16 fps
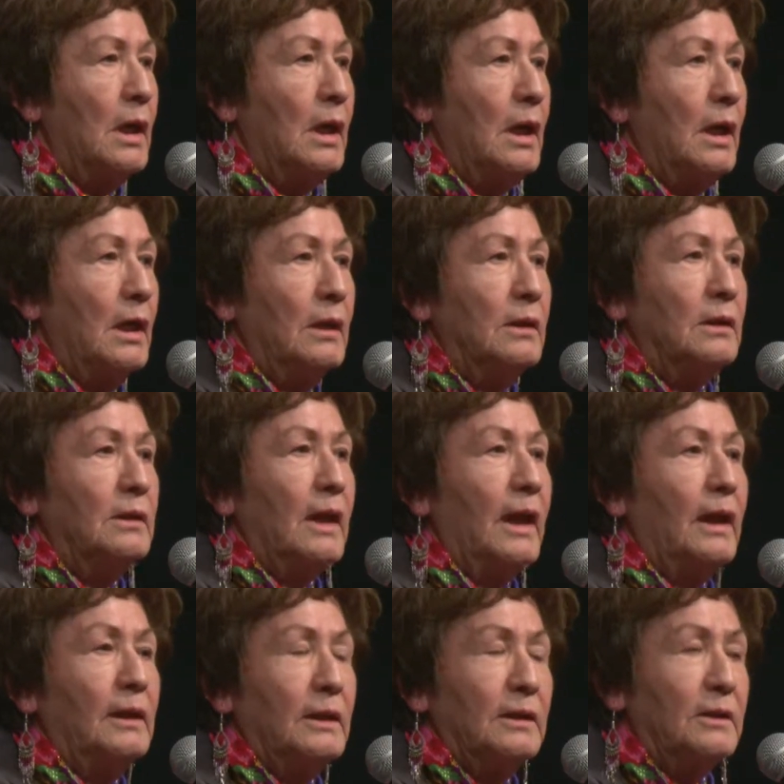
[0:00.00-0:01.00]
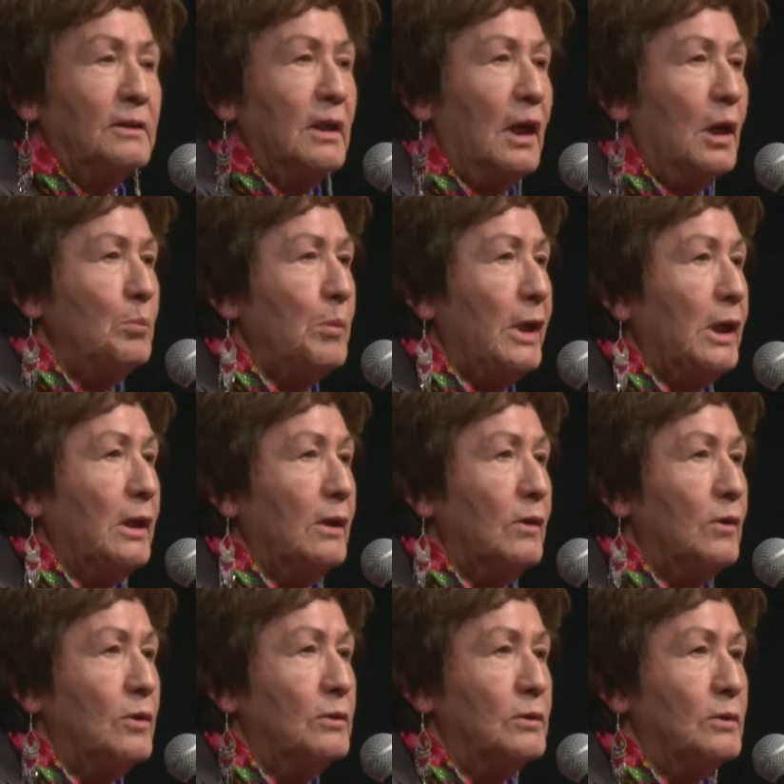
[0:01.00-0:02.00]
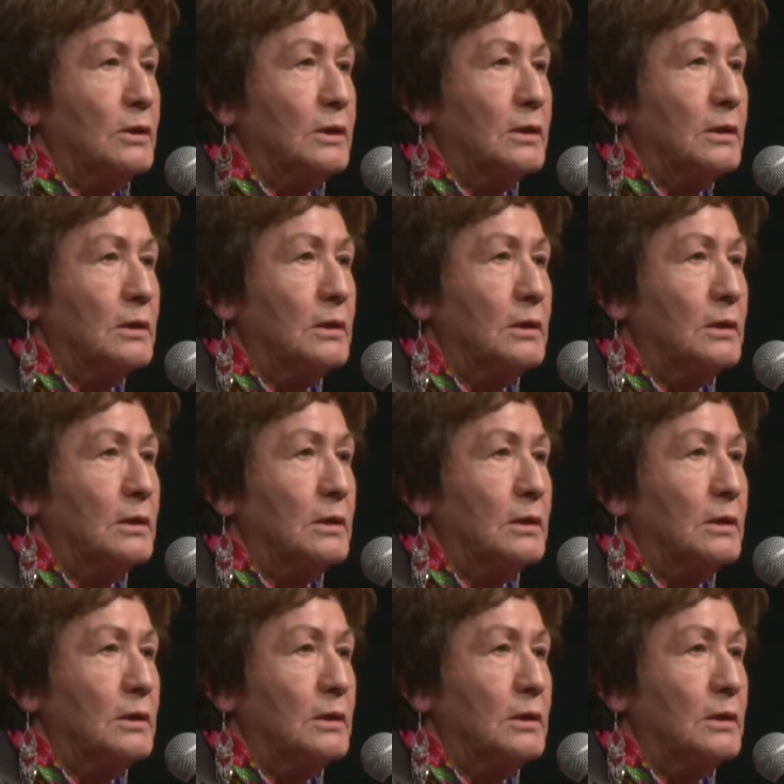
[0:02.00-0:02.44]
and that is not being used.